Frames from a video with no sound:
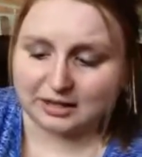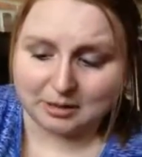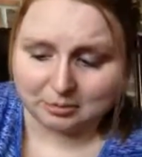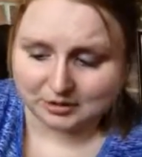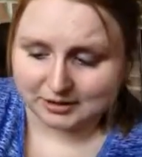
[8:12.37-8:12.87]

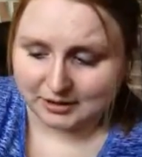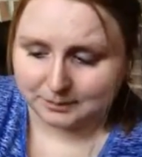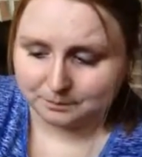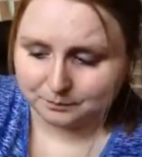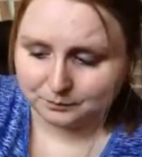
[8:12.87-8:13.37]
leprosy
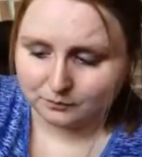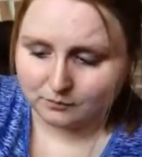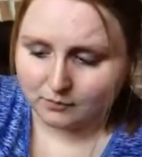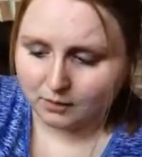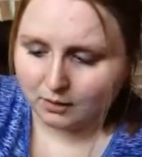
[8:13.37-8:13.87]

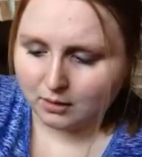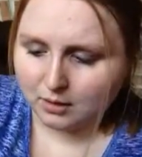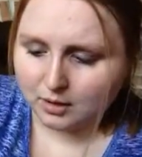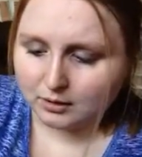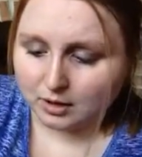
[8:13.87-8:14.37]

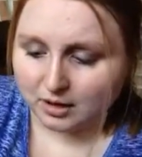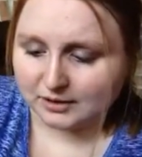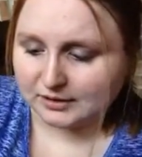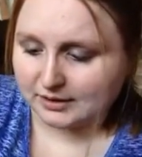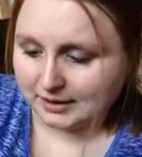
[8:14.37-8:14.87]

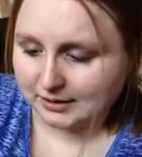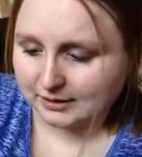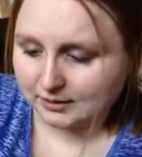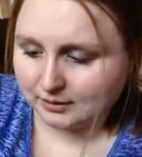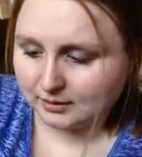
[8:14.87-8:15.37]
caused it.